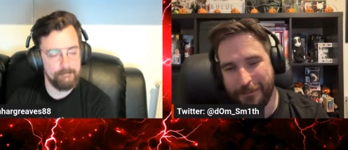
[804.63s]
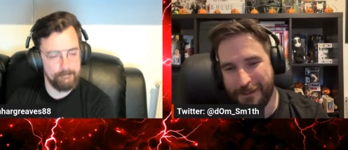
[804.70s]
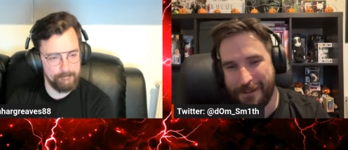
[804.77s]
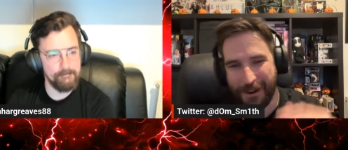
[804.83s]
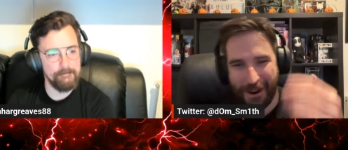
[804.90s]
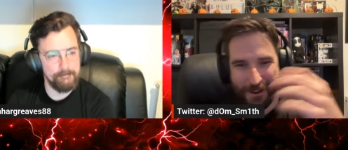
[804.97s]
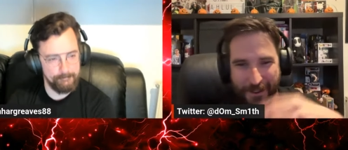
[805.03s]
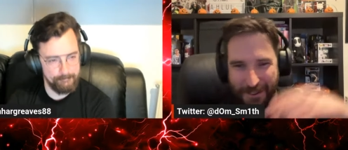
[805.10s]

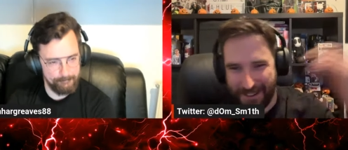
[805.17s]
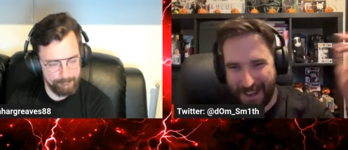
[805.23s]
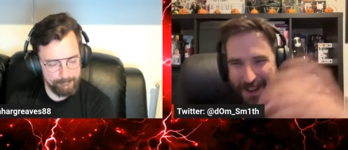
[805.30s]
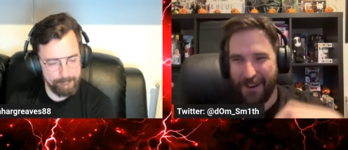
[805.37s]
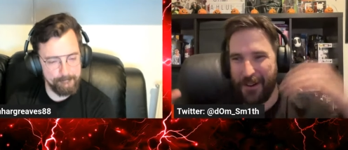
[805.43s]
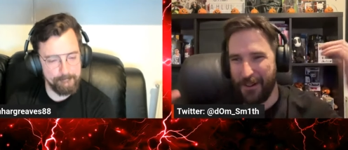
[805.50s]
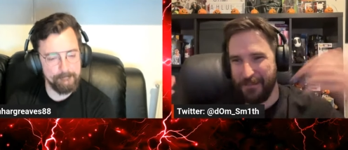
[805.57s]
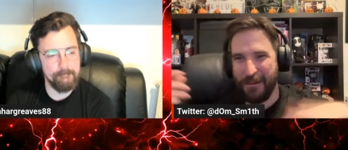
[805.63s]
Speaker 1: sure i get
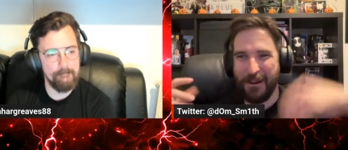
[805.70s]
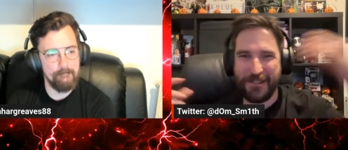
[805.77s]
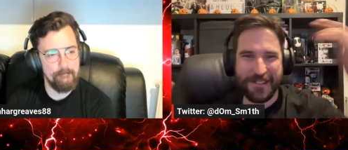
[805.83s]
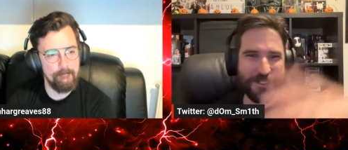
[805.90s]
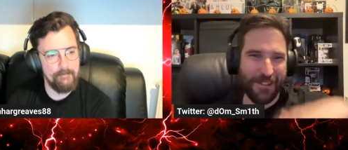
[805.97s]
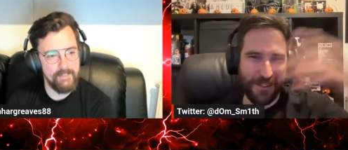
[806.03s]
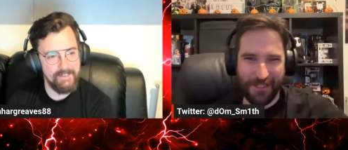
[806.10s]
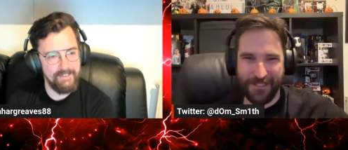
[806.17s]
all emotional
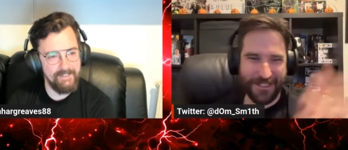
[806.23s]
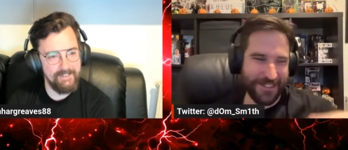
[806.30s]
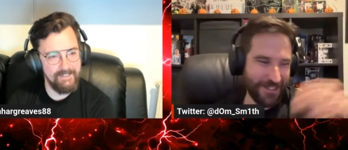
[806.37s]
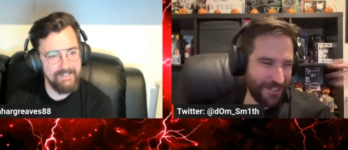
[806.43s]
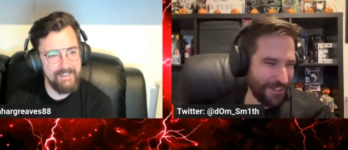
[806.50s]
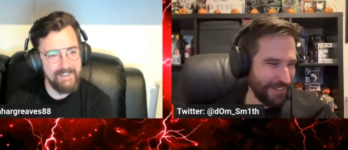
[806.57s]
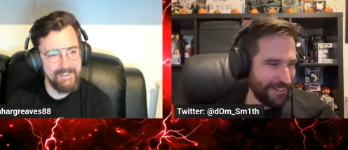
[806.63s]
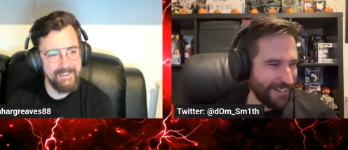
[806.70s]
all of a
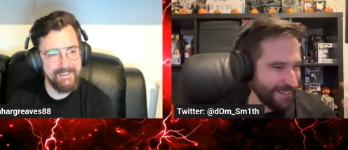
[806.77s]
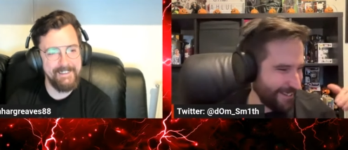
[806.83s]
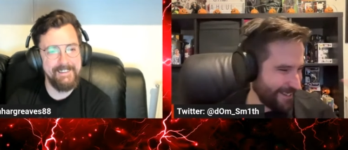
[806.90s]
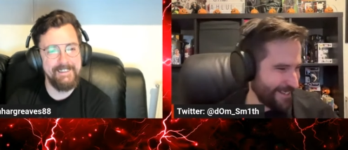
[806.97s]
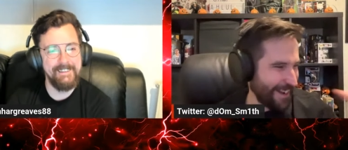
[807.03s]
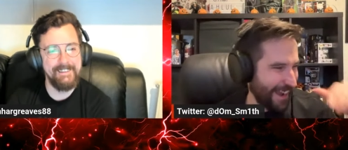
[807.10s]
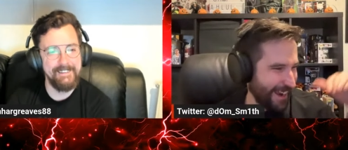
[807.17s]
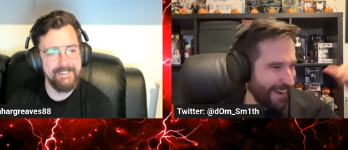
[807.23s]
sudden because it's
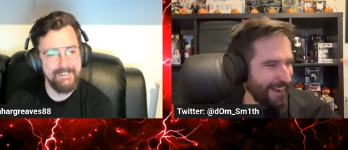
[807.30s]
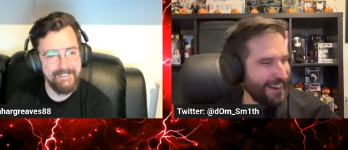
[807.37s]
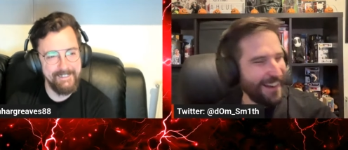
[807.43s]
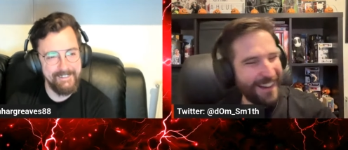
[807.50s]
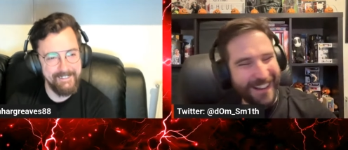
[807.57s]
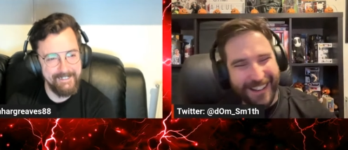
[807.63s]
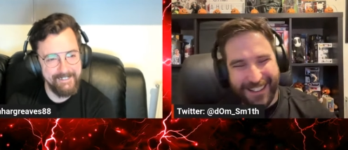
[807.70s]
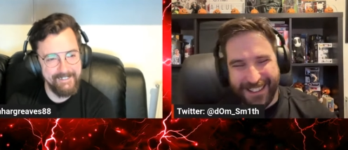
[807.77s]
like
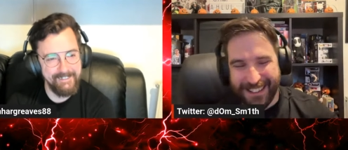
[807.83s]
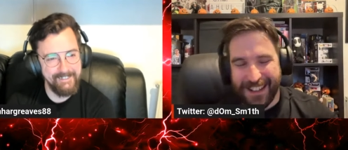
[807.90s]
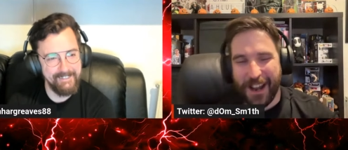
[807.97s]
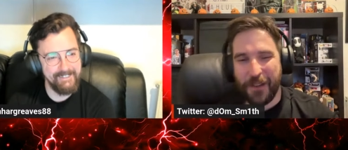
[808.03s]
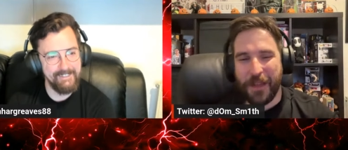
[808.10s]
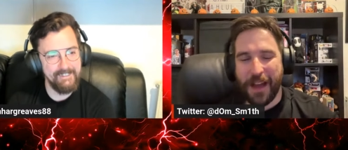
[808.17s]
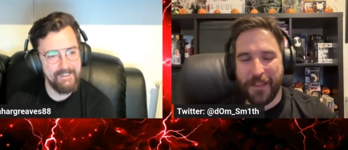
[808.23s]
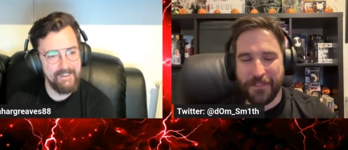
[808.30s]
you know
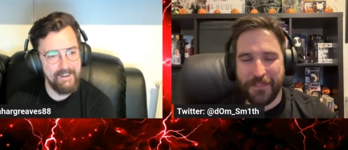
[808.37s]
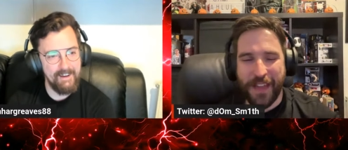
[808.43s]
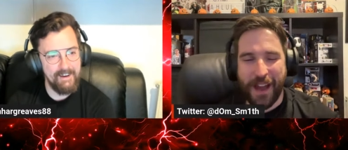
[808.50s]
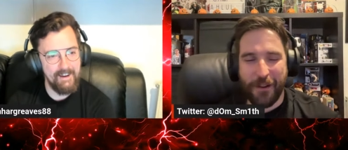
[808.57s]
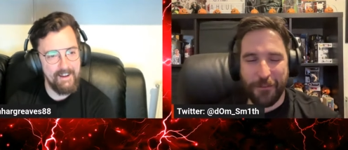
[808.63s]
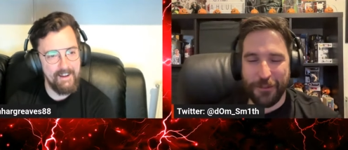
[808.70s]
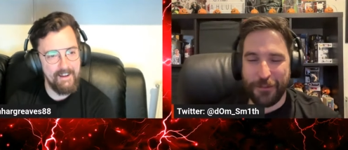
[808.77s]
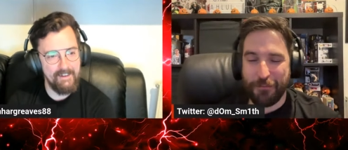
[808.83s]
that that
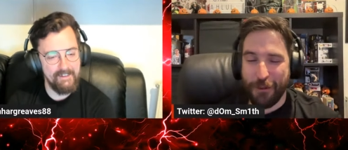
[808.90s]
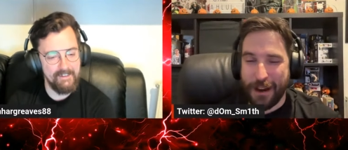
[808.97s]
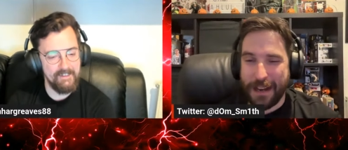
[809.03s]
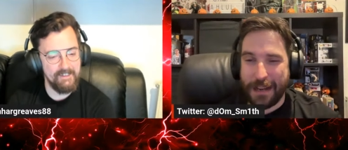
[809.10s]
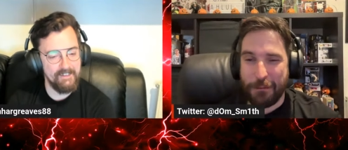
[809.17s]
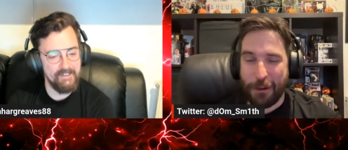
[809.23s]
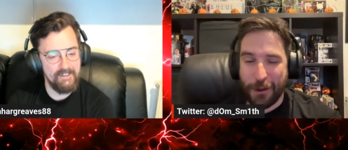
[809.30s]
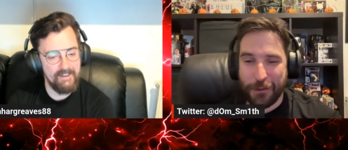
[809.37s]
was really
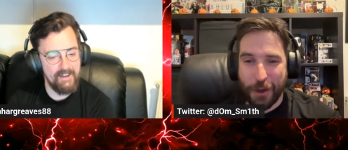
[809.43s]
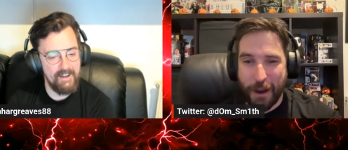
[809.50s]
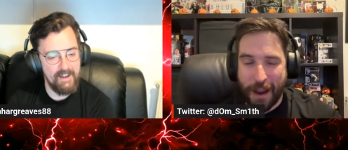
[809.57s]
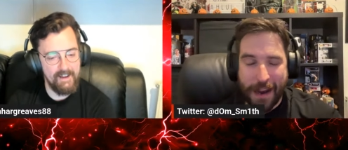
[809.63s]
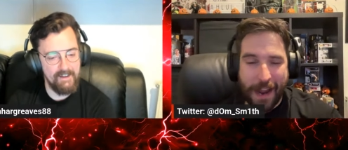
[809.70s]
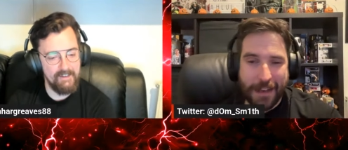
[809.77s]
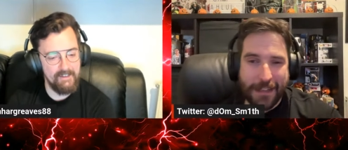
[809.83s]
well done i, I